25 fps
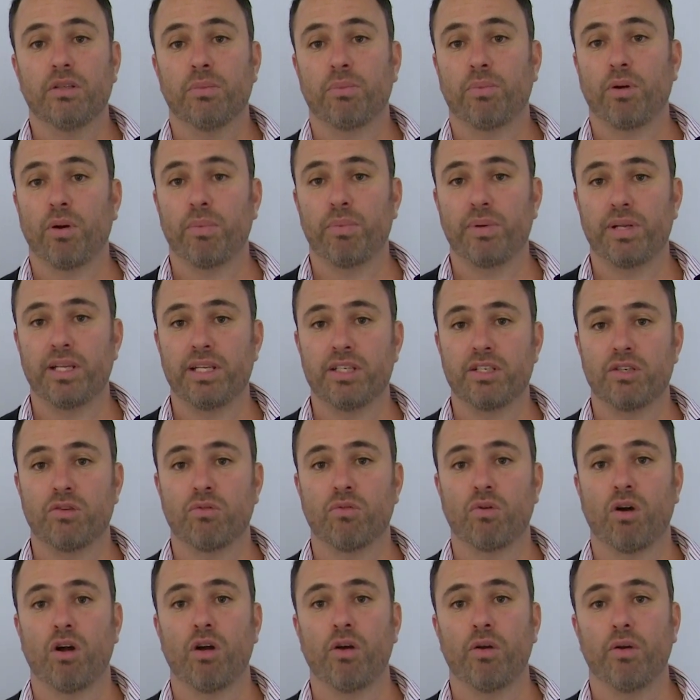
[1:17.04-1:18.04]
Do properties
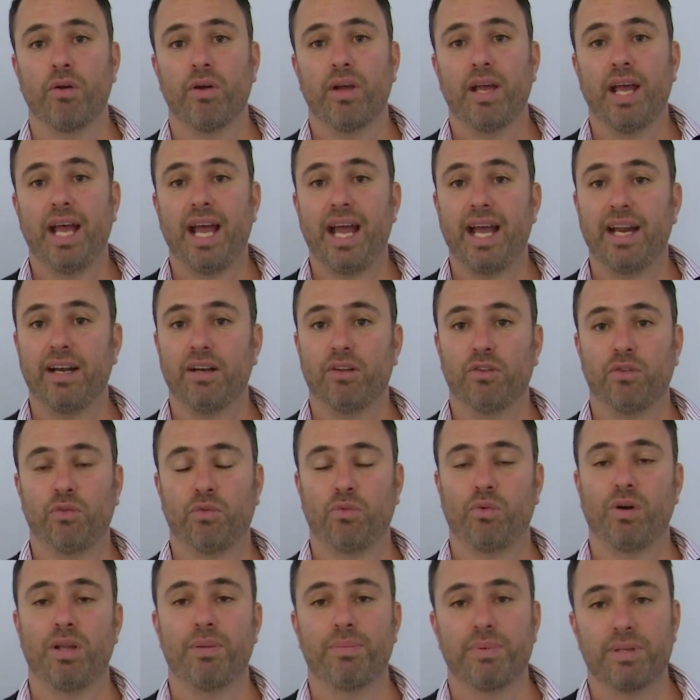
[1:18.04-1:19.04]
grow at
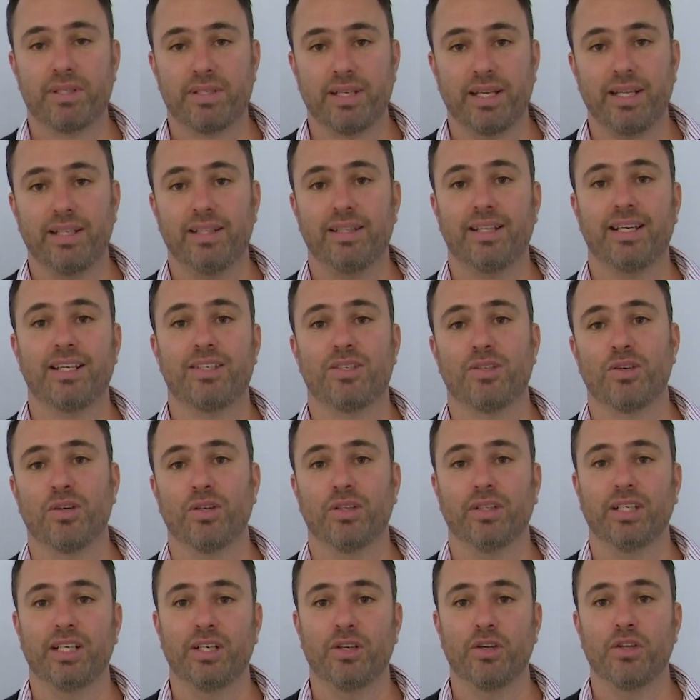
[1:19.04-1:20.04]
3%? They
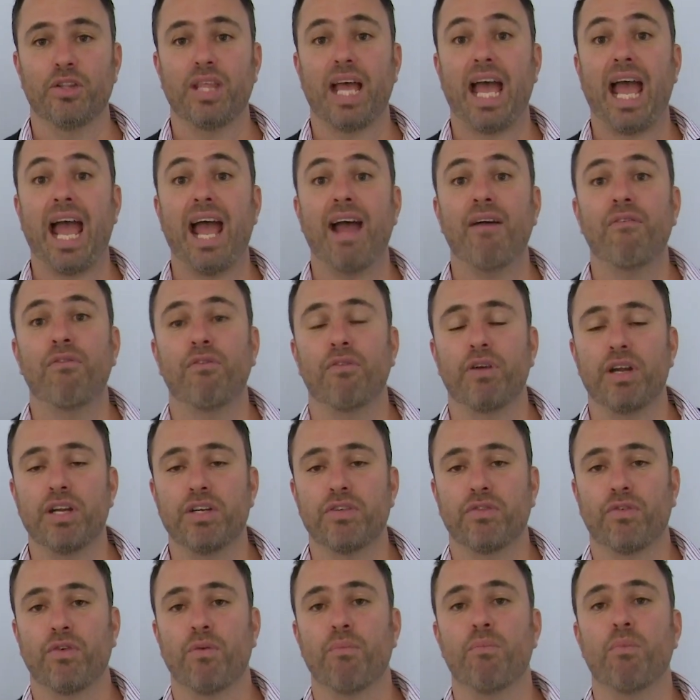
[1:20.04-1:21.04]
certainly do. The
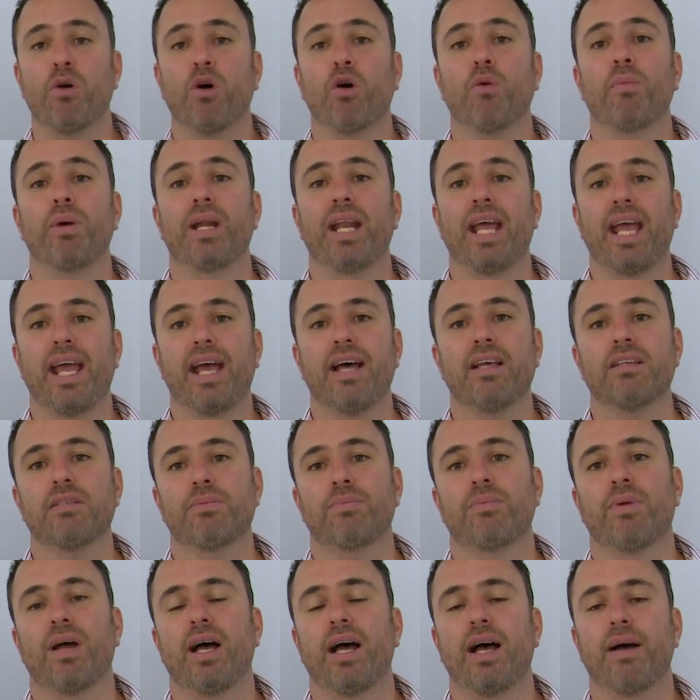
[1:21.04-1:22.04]
average for Melbourne house,
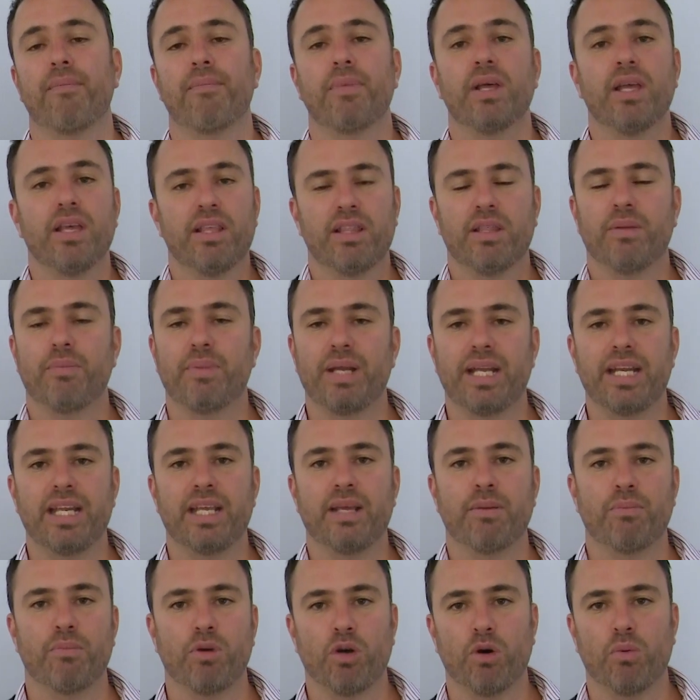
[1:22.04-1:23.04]
the
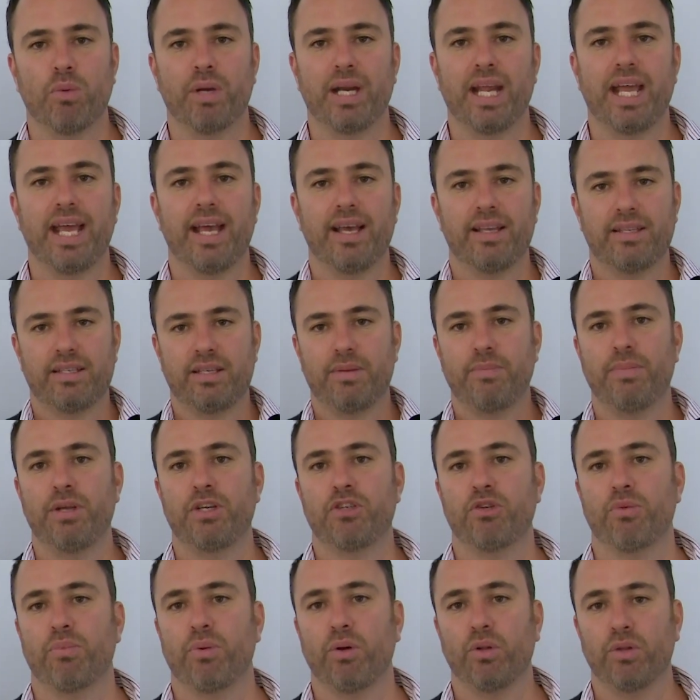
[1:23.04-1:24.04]
median Melbourne house in
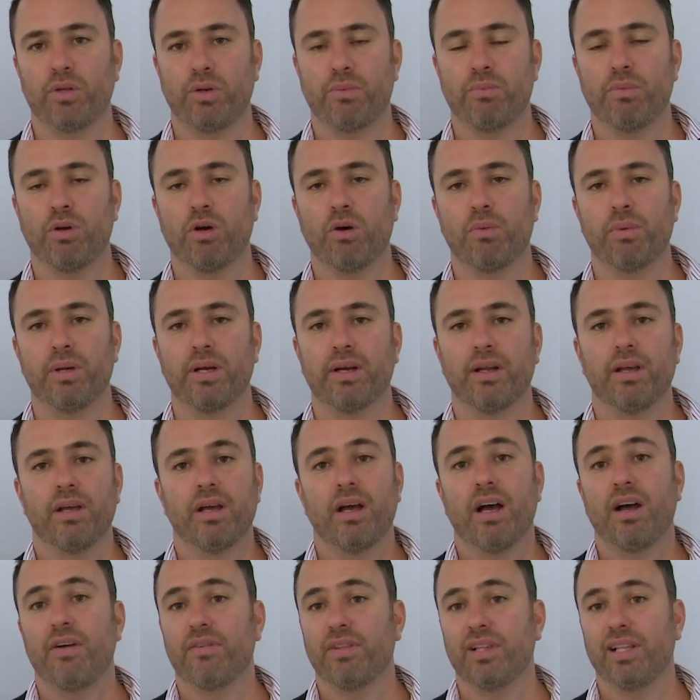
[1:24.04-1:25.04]
metropolitan Melbourne
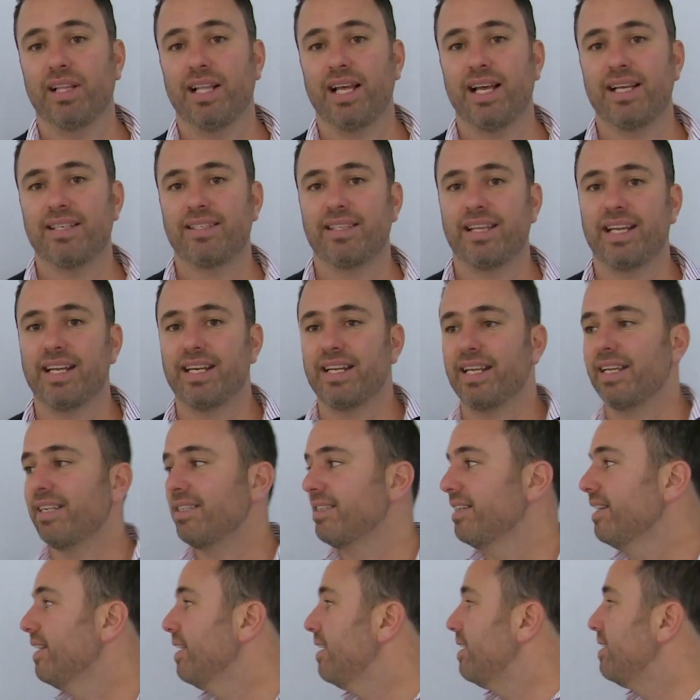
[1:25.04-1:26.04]
over the last 10
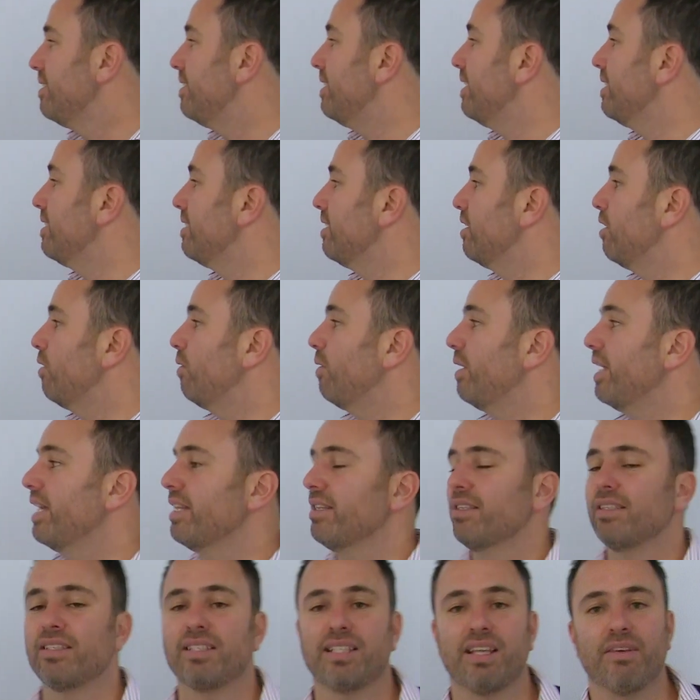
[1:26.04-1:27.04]
years sits at
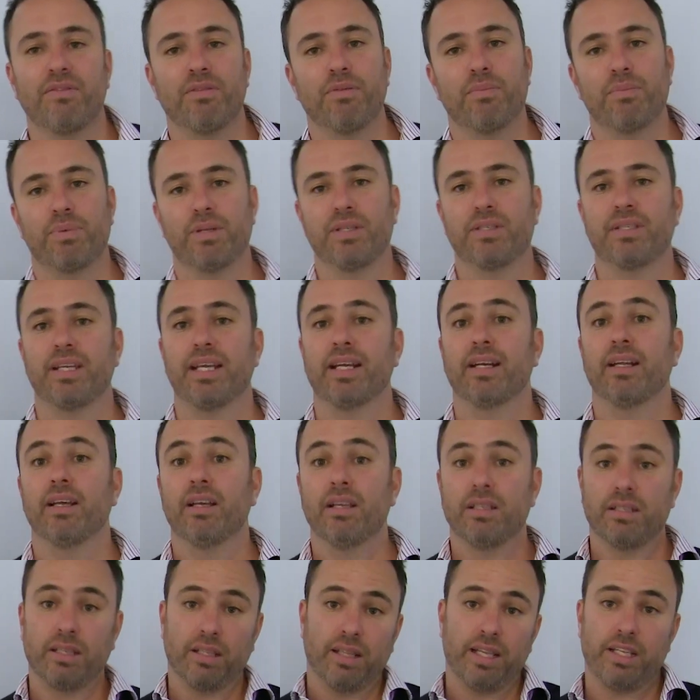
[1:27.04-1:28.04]
around 7%.
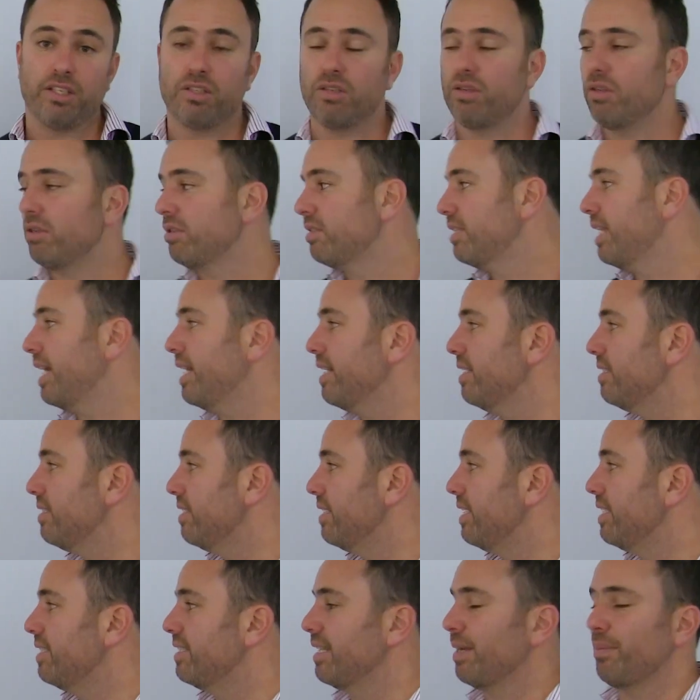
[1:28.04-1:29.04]
So let's use that
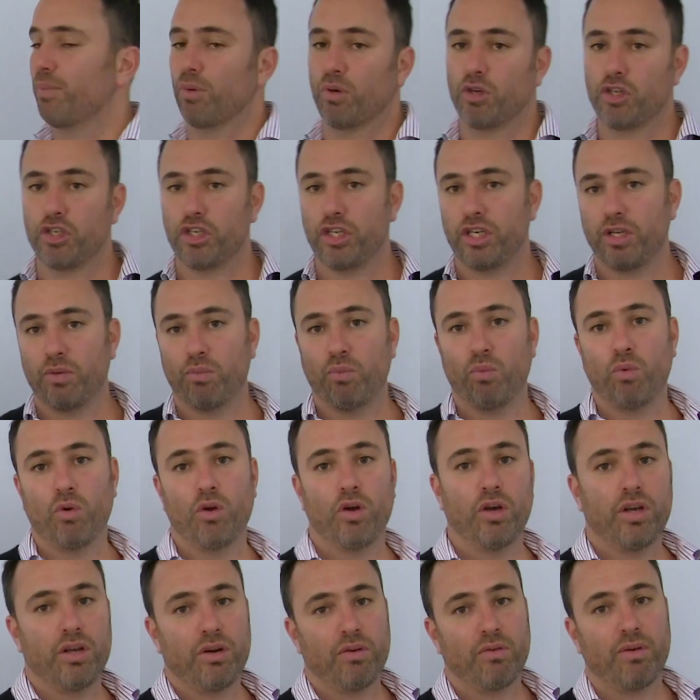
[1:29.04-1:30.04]
as an example because you can
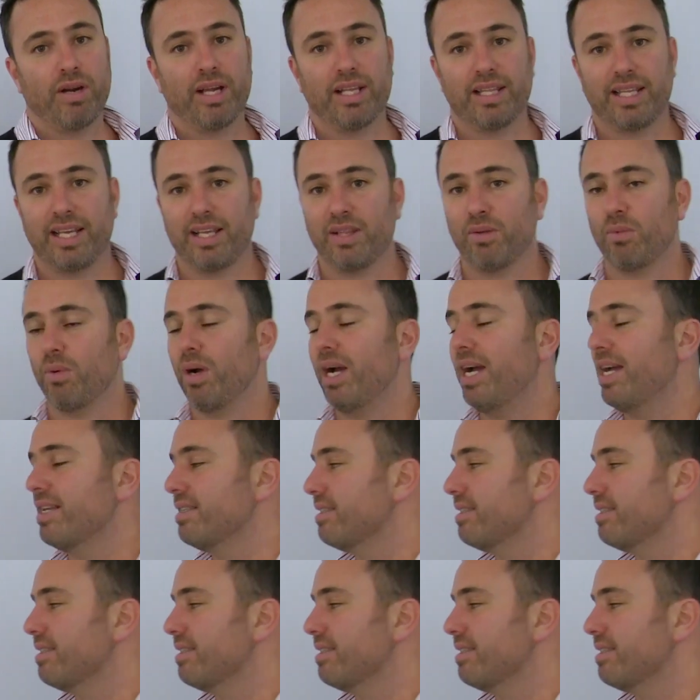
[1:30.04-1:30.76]
work it around the other way.